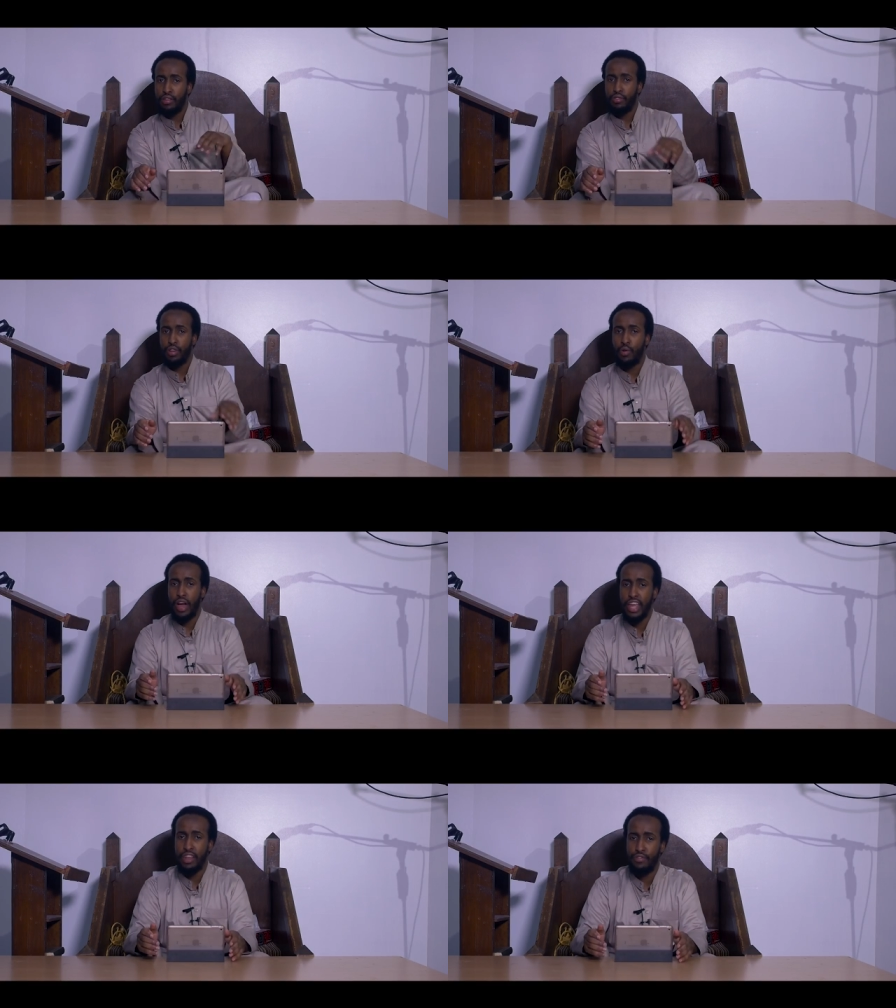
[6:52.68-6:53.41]

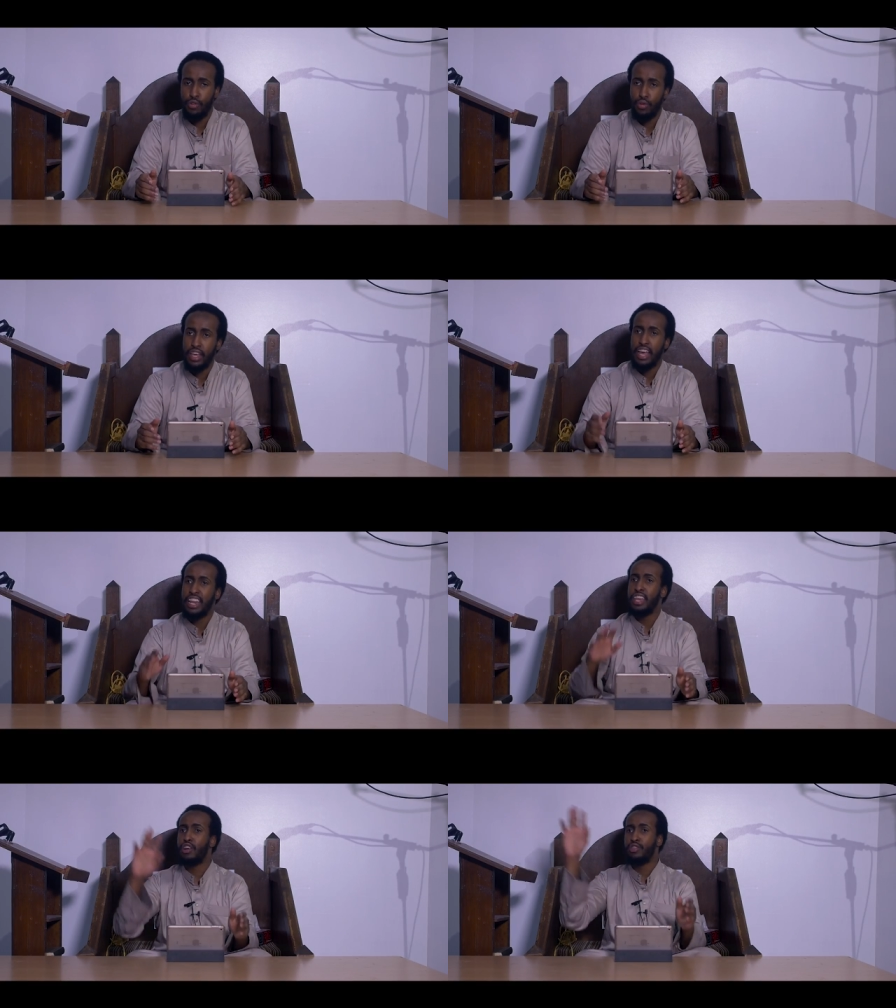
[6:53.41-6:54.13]
required food
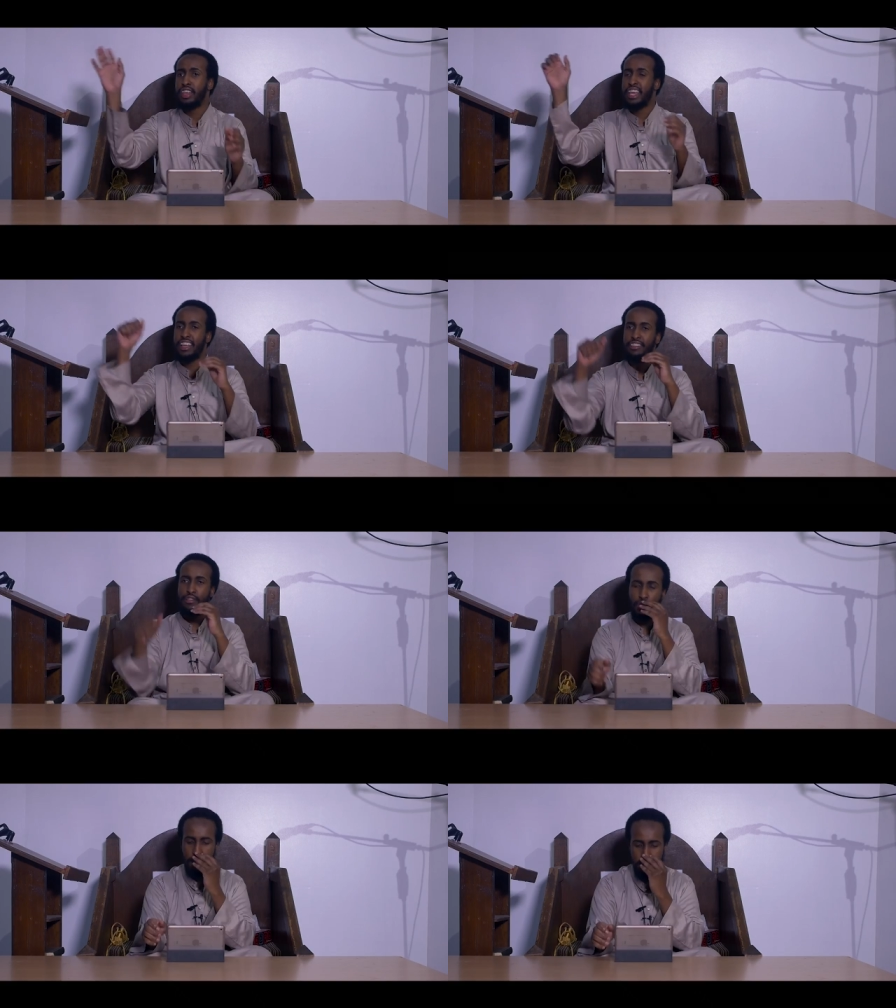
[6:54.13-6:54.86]
and he goes and he gets
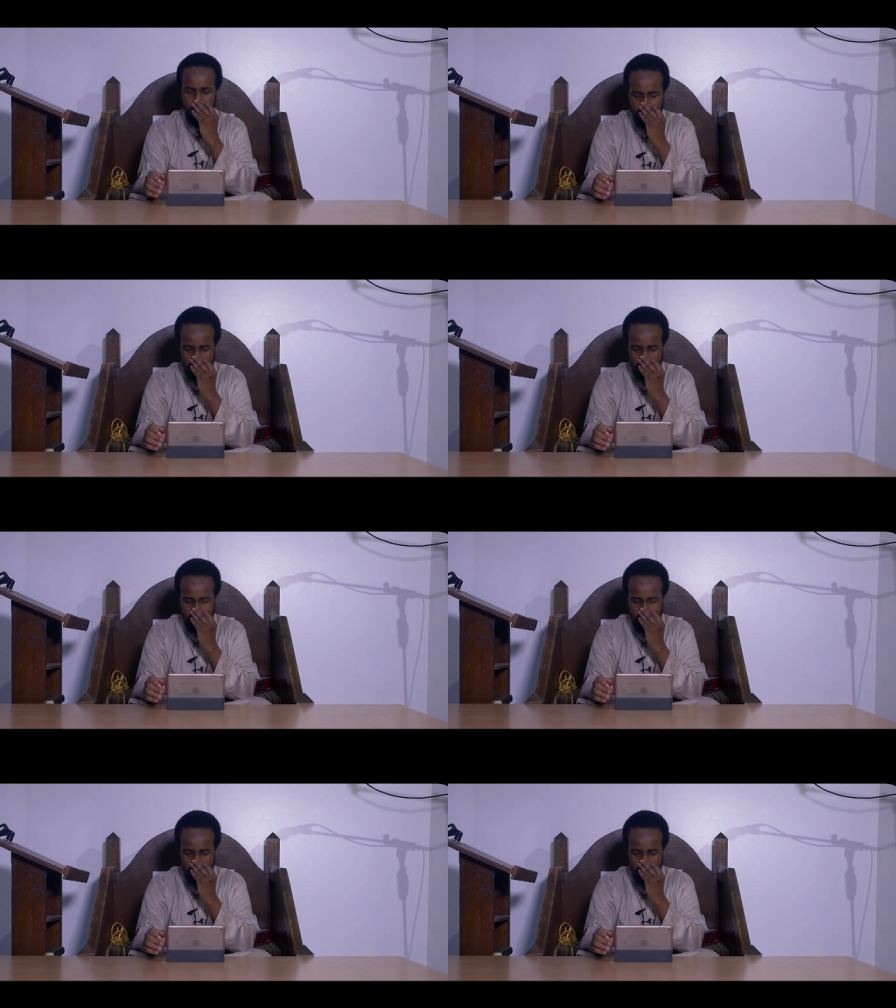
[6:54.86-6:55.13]
it for them.